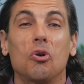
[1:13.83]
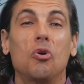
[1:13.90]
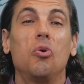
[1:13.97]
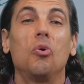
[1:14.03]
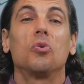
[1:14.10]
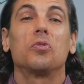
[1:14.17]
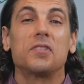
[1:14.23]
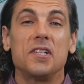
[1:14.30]

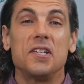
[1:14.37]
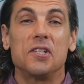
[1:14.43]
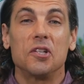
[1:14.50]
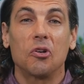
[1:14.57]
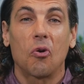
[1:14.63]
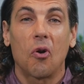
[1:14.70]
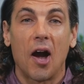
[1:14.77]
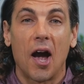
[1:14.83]
cool season
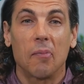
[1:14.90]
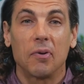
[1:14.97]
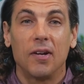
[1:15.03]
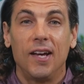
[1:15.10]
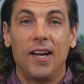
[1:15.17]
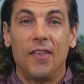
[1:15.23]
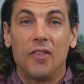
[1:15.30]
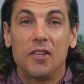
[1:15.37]
crop
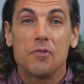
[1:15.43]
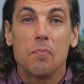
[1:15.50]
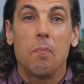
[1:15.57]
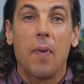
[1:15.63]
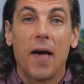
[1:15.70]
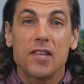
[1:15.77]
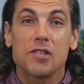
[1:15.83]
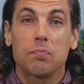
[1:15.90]
that's
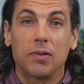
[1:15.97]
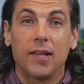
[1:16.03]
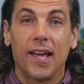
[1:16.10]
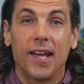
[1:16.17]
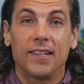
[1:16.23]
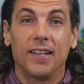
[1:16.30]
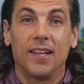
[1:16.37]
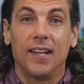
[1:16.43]
best
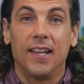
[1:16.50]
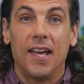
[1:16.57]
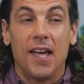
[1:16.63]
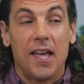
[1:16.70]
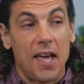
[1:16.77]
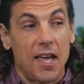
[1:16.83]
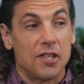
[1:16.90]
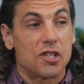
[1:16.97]
planted
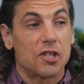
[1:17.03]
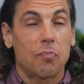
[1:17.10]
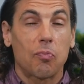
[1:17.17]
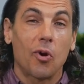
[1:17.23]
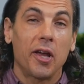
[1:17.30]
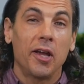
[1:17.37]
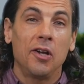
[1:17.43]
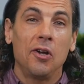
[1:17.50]
in
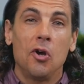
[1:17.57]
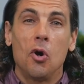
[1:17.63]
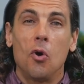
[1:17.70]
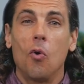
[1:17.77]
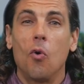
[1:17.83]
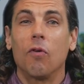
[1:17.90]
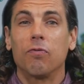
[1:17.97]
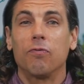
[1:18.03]
spring
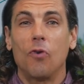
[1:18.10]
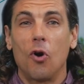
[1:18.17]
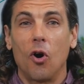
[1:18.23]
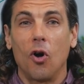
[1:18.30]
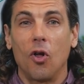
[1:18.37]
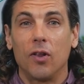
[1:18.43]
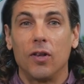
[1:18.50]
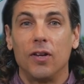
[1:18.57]
or
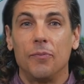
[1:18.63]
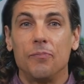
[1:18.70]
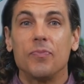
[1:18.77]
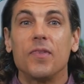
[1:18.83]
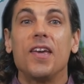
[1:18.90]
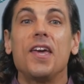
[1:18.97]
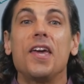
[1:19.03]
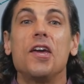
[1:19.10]
fall.
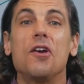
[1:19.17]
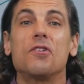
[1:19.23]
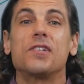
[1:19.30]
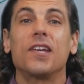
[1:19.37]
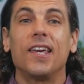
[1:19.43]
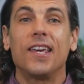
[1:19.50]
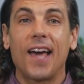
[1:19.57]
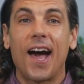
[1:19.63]
Here's a
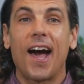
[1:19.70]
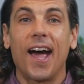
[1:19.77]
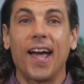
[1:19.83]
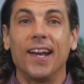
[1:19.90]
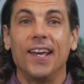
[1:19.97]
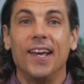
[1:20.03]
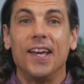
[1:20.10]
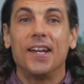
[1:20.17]
guide
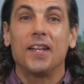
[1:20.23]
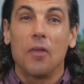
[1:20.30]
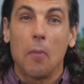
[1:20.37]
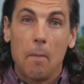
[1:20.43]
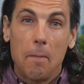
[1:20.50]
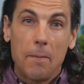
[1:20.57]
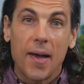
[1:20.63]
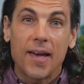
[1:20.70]
to the
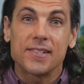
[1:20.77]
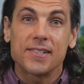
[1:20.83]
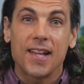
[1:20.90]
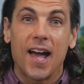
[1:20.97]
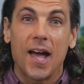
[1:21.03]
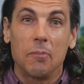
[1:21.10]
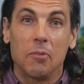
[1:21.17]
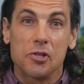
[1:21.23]
best
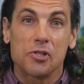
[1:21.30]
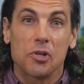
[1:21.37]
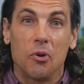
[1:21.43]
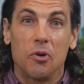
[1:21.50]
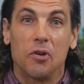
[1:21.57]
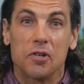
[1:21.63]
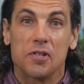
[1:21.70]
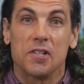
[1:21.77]
time to sow
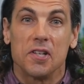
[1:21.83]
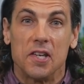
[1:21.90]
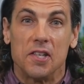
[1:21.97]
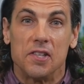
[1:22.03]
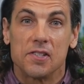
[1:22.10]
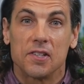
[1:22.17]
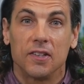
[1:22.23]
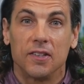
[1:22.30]
your
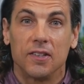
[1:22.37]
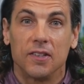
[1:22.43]
seeds.